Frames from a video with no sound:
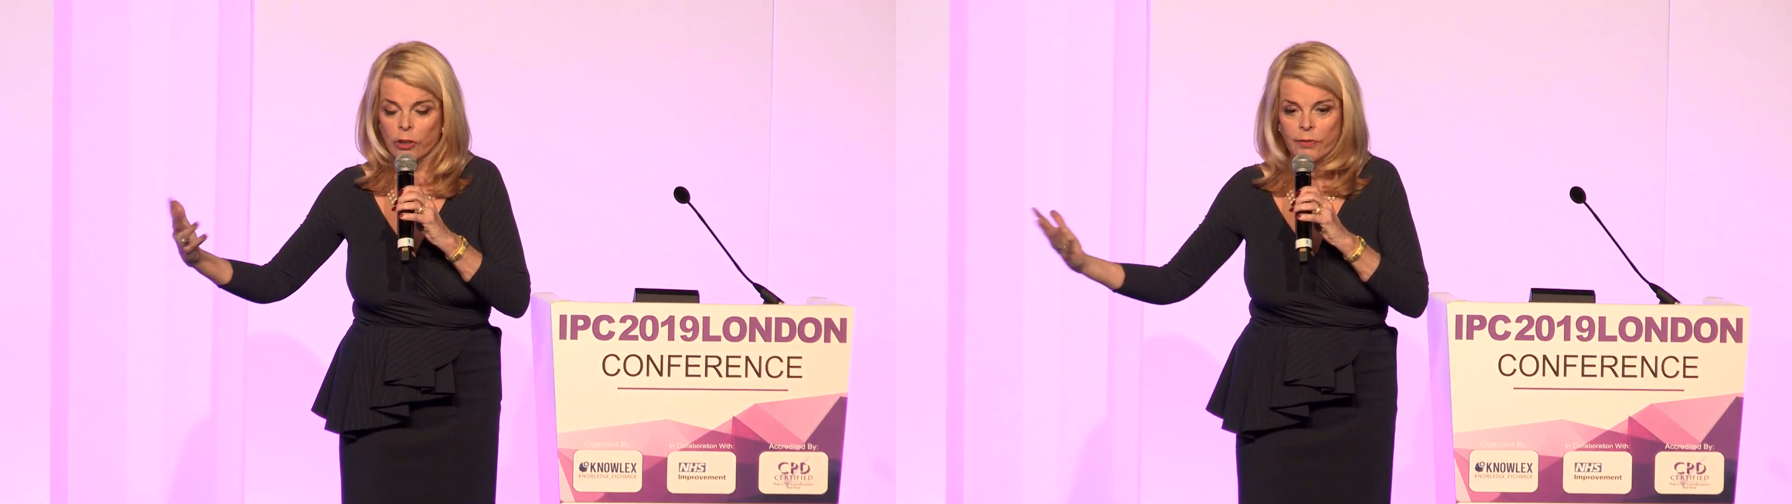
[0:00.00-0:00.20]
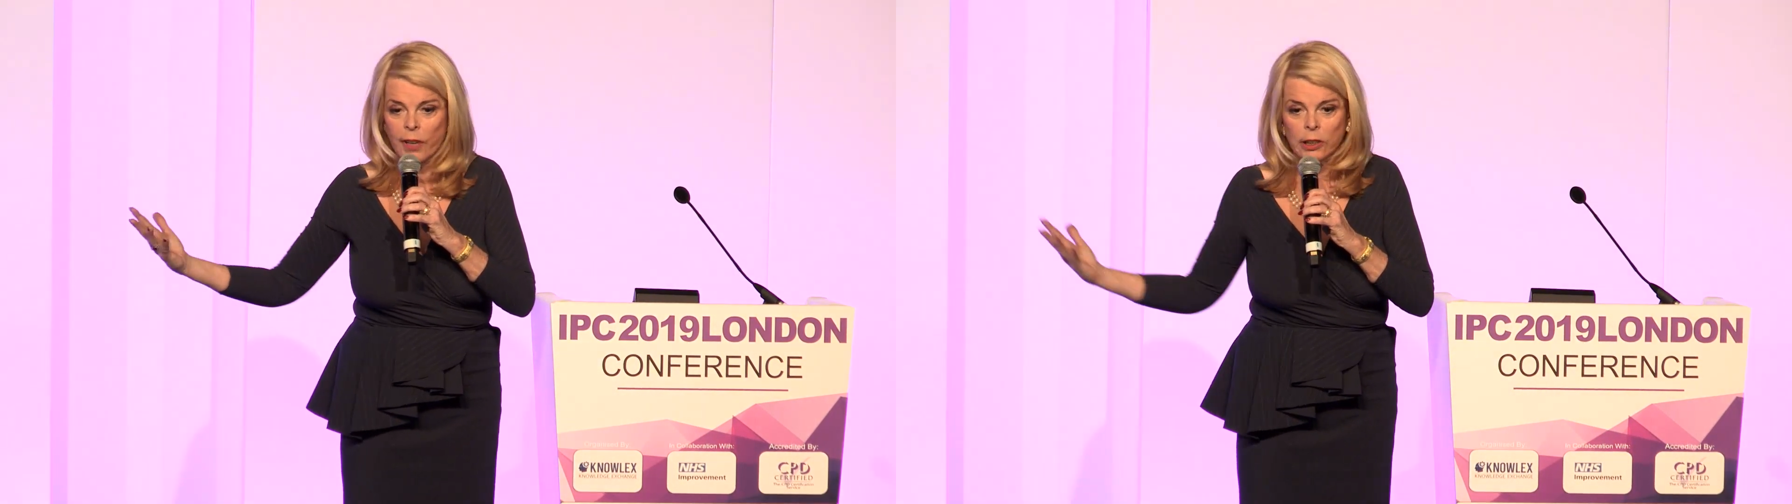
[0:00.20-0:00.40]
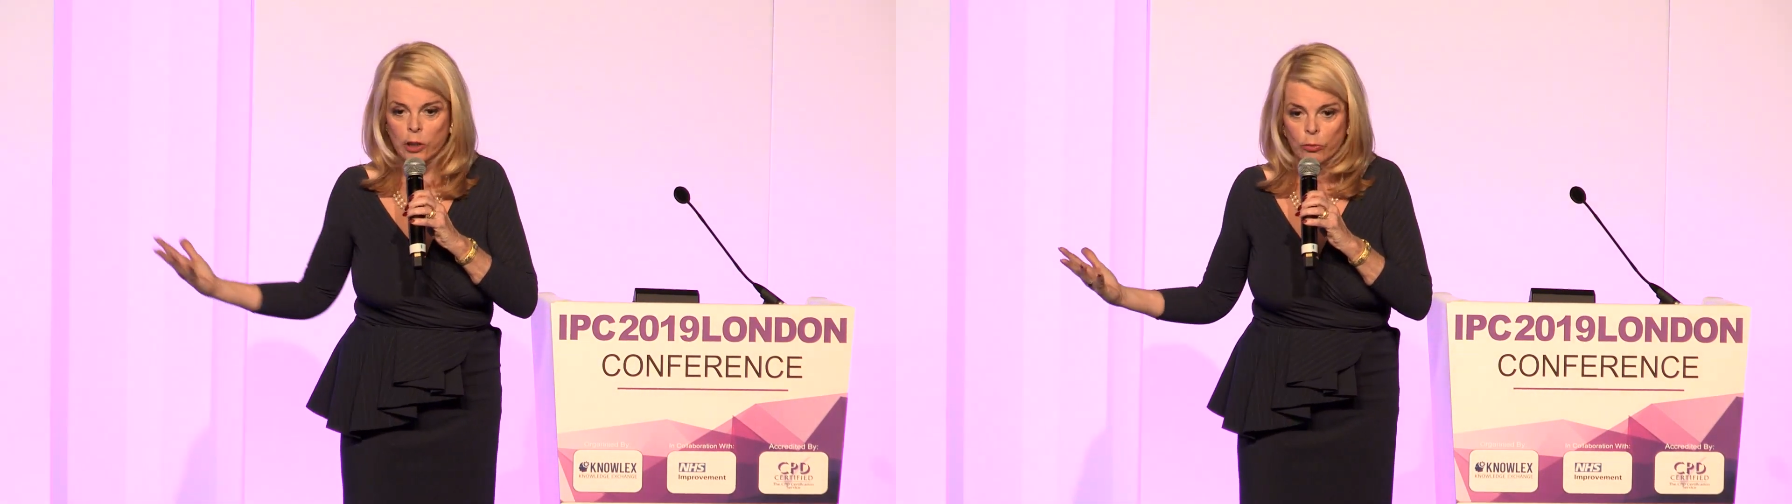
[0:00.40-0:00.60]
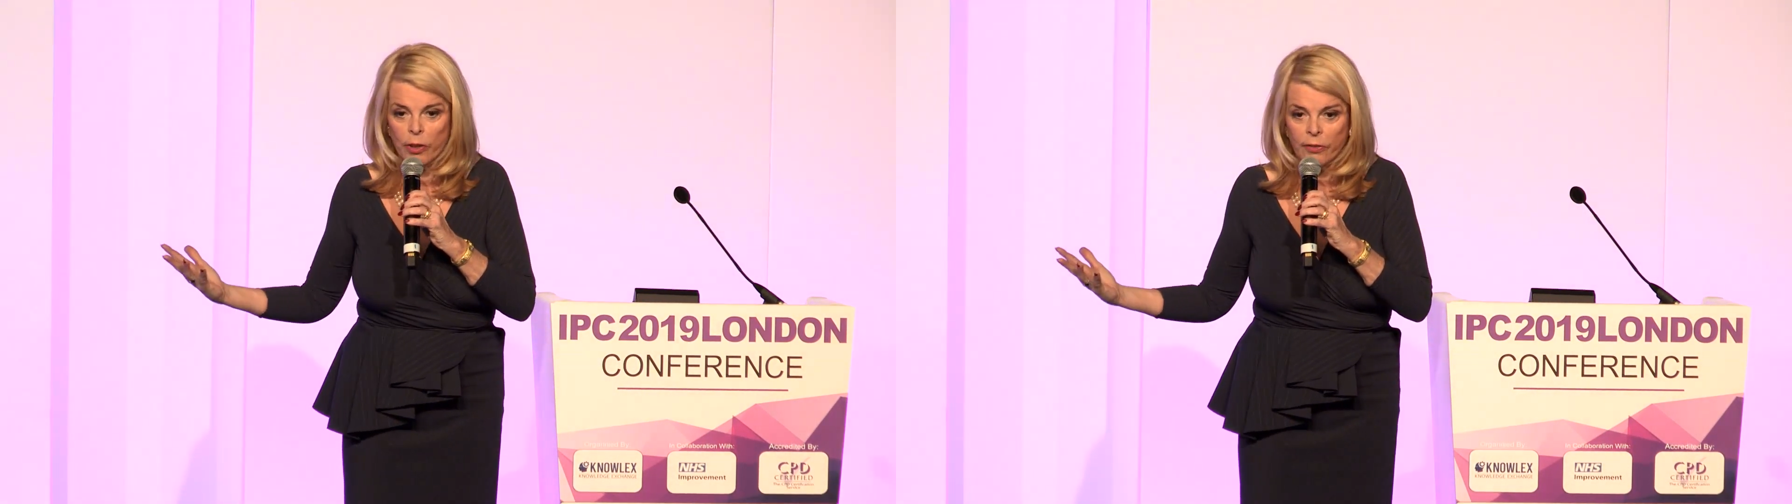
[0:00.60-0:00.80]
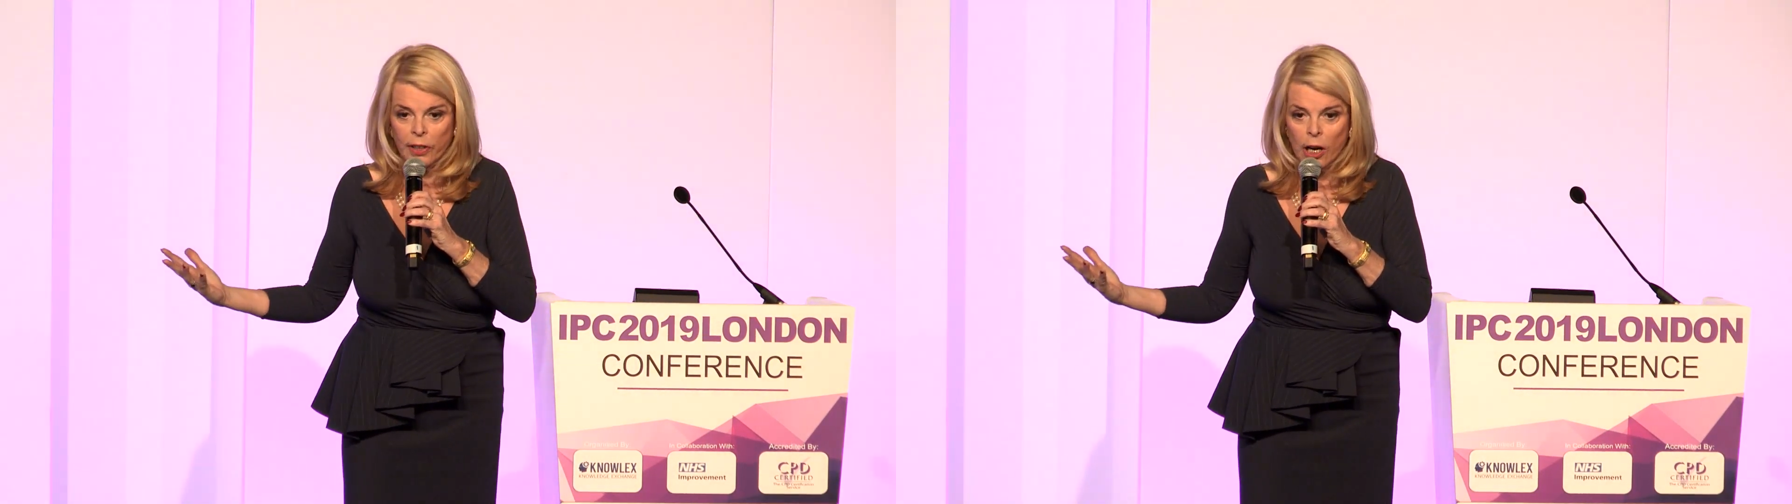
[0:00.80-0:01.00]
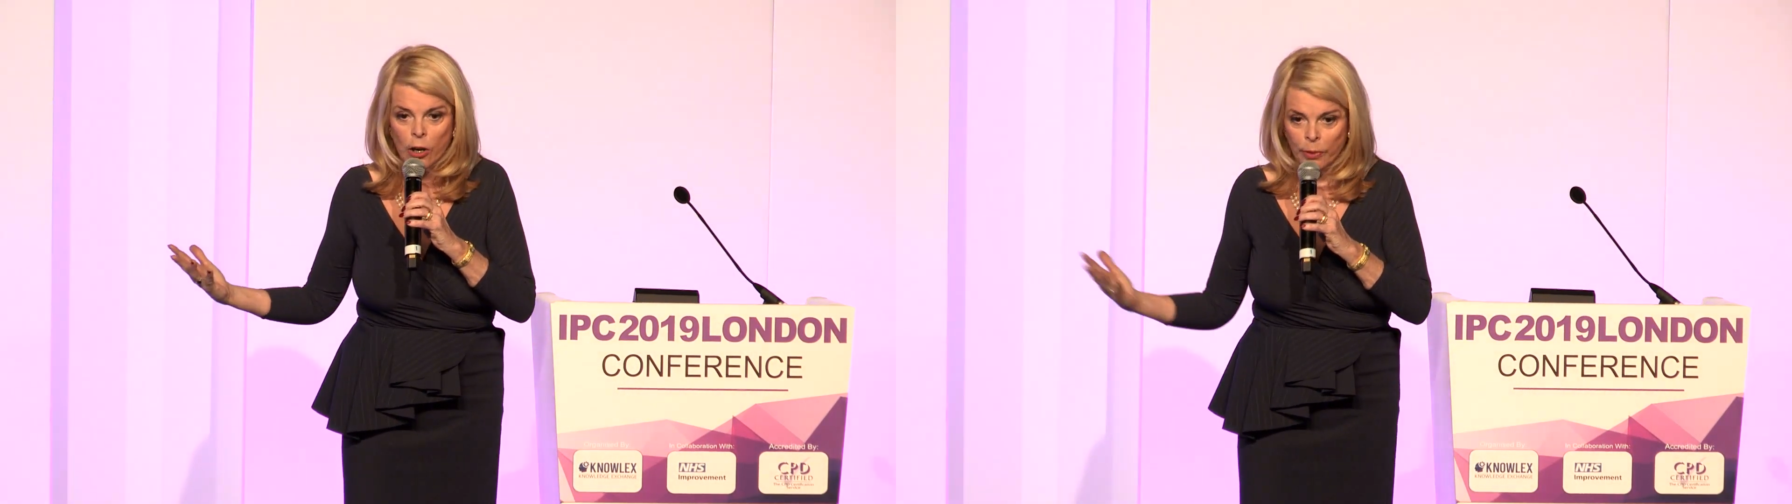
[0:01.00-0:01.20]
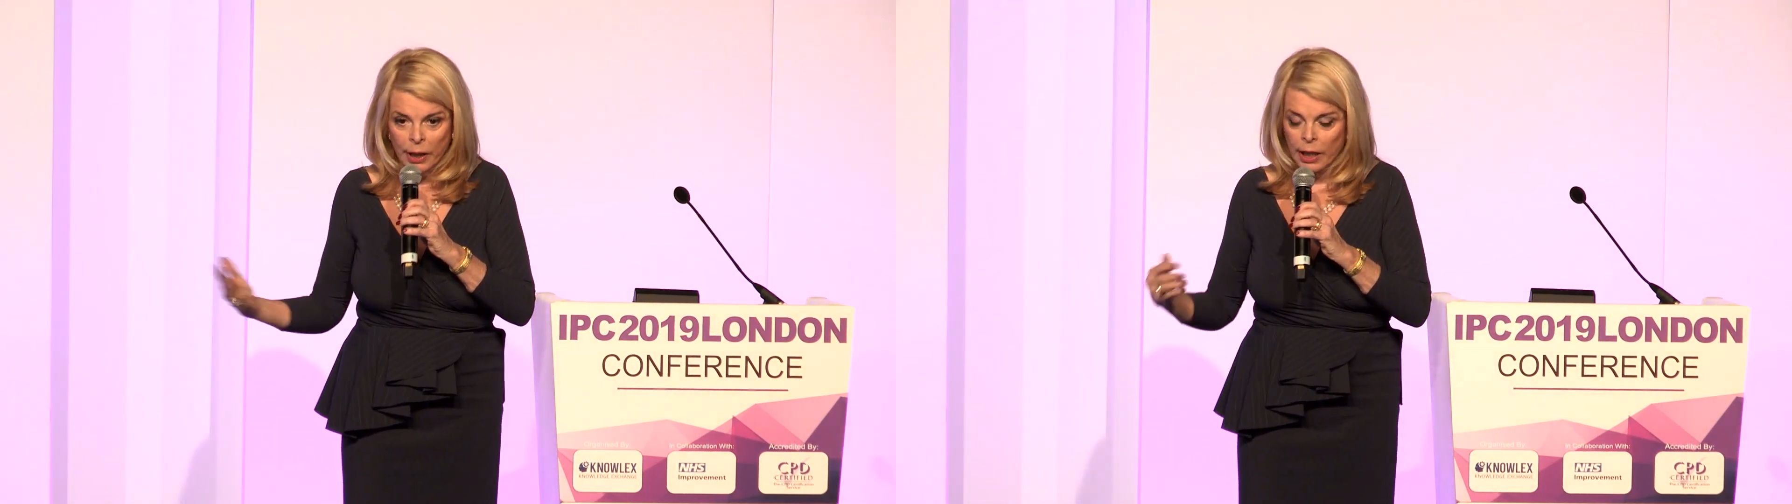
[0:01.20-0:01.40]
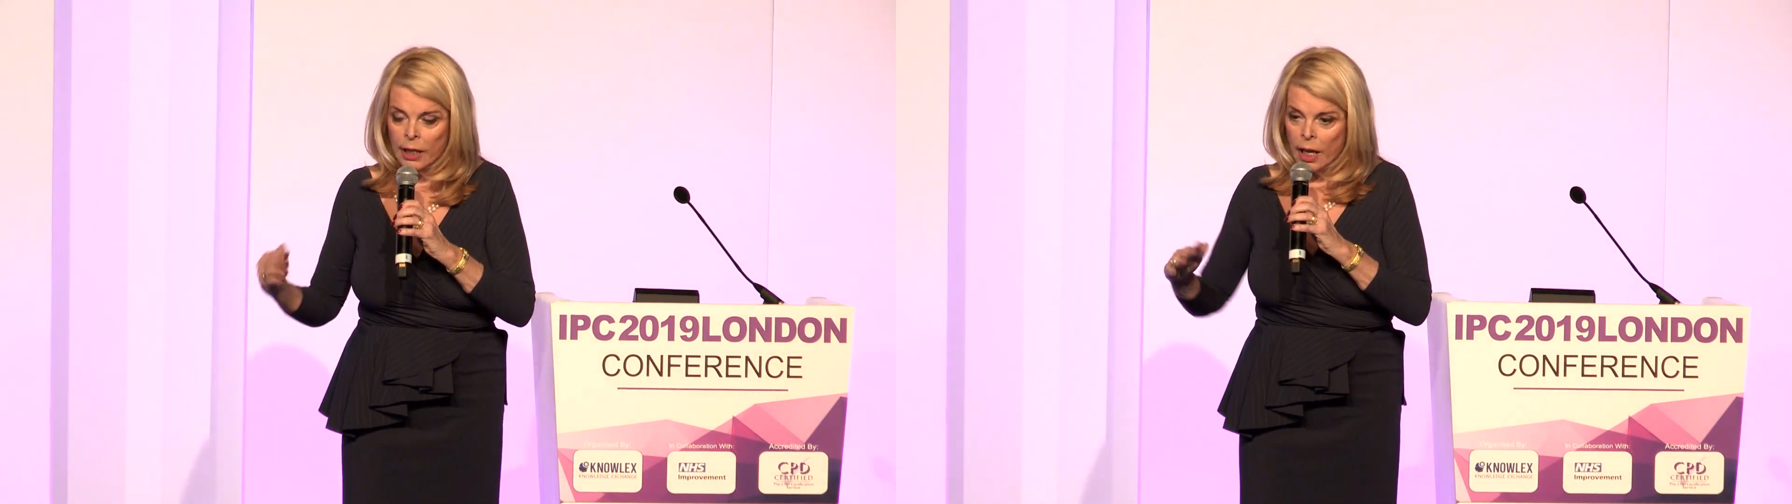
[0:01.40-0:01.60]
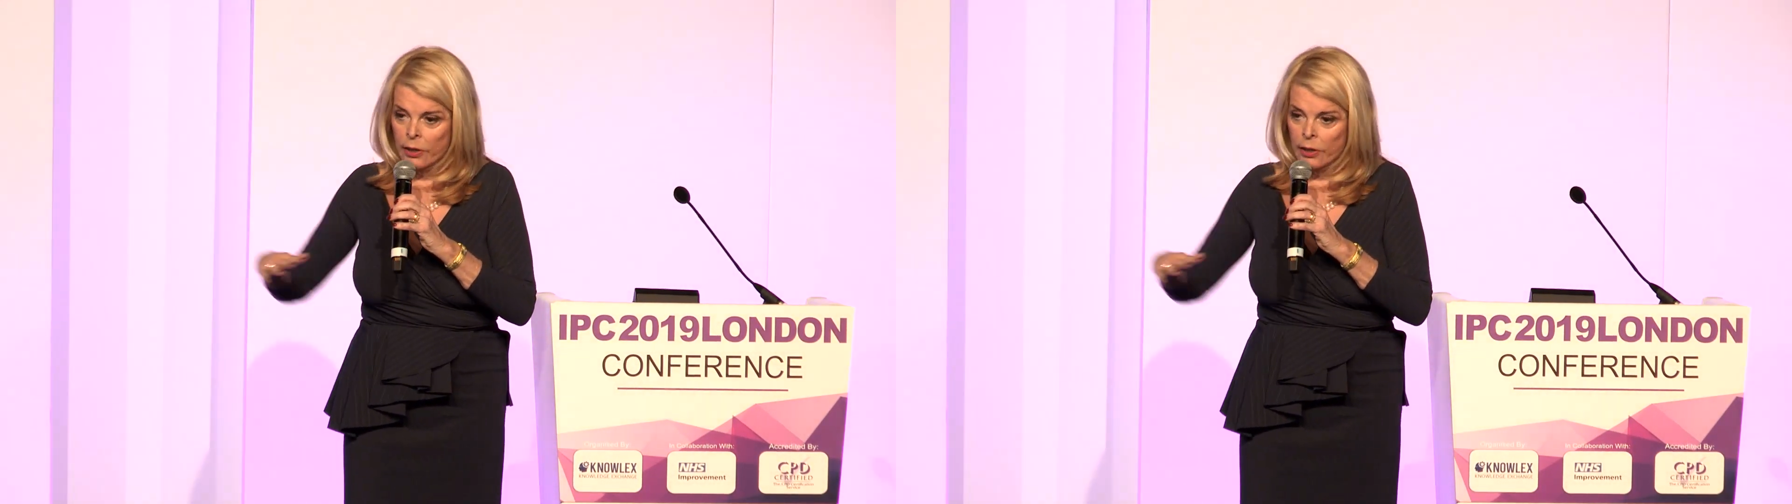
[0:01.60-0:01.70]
infected with VRE,